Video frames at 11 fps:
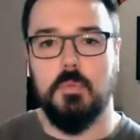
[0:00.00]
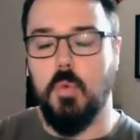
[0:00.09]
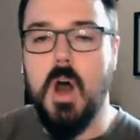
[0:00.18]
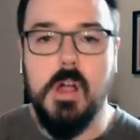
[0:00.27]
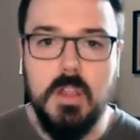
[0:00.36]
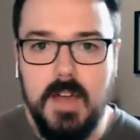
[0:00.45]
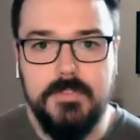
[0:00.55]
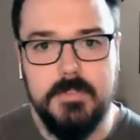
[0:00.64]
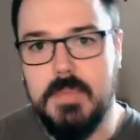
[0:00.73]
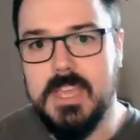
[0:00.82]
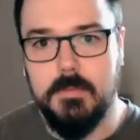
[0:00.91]
They would wall
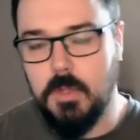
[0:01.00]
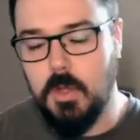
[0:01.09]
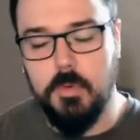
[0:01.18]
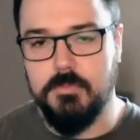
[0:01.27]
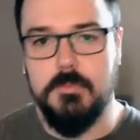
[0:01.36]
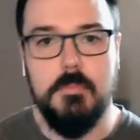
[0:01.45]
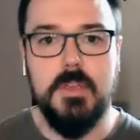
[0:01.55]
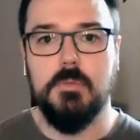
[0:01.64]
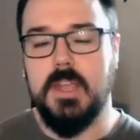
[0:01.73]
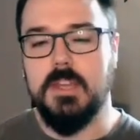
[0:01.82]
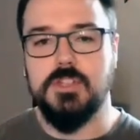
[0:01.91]
off and make him go from the
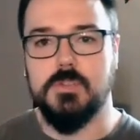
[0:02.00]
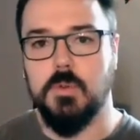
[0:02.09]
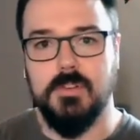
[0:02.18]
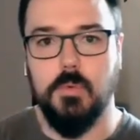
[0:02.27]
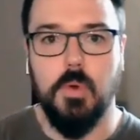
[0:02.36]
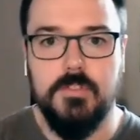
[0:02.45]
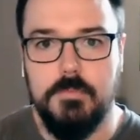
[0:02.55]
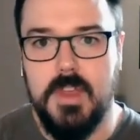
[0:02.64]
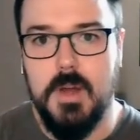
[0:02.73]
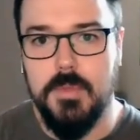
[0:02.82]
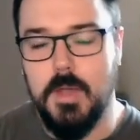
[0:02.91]
mid-range and sort of work
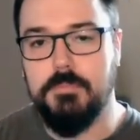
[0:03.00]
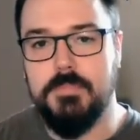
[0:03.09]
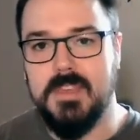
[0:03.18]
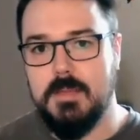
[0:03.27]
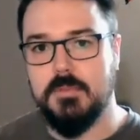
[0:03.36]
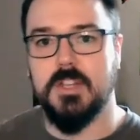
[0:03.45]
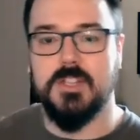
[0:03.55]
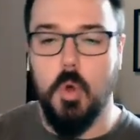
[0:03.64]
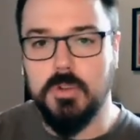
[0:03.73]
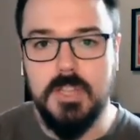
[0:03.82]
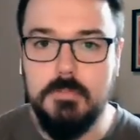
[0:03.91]
from there without being able
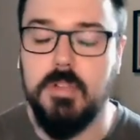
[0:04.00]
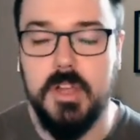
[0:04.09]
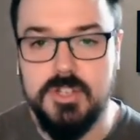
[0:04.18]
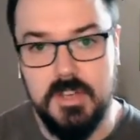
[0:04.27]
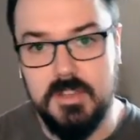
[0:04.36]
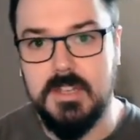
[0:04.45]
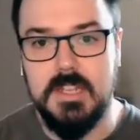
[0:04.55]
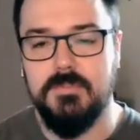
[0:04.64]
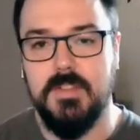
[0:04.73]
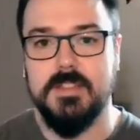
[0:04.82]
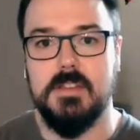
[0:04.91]
to totally plunge into the
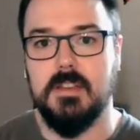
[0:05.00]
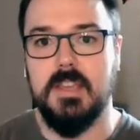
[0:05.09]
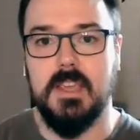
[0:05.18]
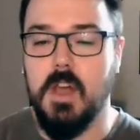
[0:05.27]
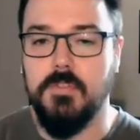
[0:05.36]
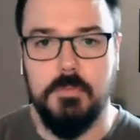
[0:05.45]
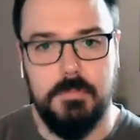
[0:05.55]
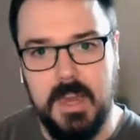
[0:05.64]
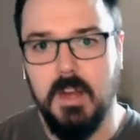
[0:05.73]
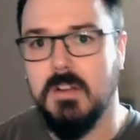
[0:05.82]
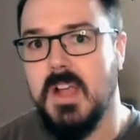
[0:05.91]
defense and kick out
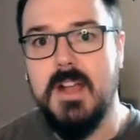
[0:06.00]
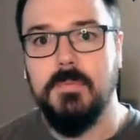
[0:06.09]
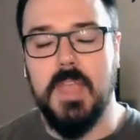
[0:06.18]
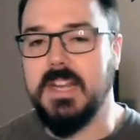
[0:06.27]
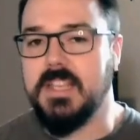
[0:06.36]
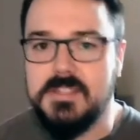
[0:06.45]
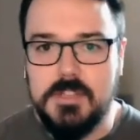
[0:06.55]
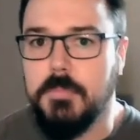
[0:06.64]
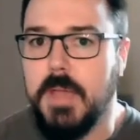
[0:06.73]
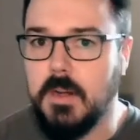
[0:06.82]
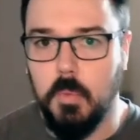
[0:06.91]
from there. And he
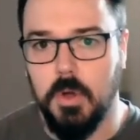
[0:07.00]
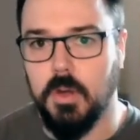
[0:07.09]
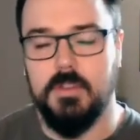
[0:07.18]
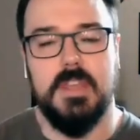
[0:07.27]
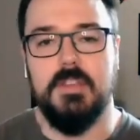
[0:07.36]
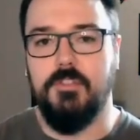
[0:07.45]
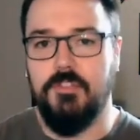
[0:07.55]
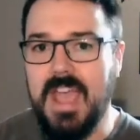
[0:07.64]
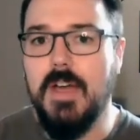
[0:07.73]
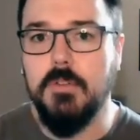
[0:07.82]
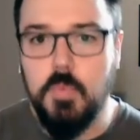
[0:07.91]
still made it work. They
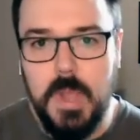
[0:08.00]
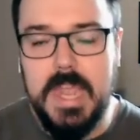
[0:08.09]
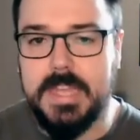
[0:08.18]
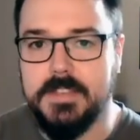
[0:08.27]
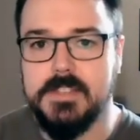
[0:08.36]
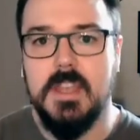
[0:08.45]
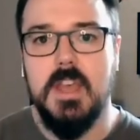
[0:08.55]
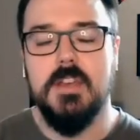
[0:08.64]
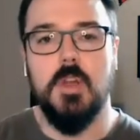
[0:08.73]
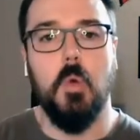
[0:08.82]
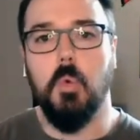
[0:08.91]
found ways
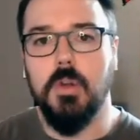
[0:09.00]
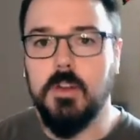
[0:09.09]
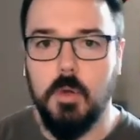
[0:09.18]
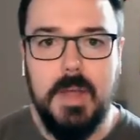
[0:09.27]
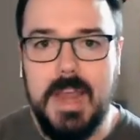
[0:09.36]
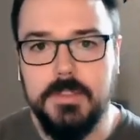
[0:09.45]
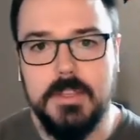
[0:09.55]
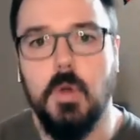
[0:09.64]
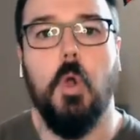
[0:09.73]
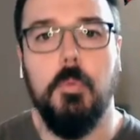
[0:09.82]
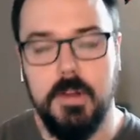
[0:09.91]
to work around
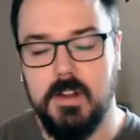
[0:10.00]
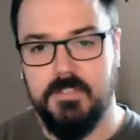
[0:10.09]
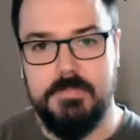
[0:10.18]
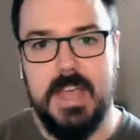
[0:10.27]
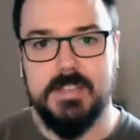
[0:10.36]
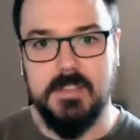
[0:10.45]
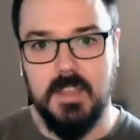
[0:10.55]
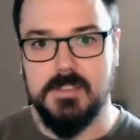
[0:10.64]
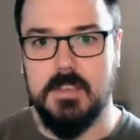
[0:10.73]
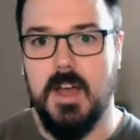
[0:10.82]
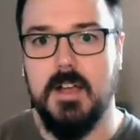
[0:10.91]
the orbit of
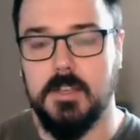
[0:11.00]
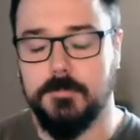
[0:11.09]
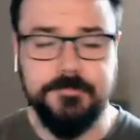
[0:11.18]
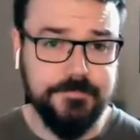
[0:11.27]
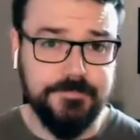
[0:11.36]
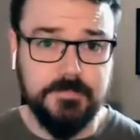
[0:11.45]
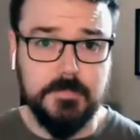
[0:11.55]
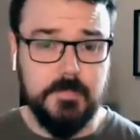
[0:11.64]
Pascal Siakam.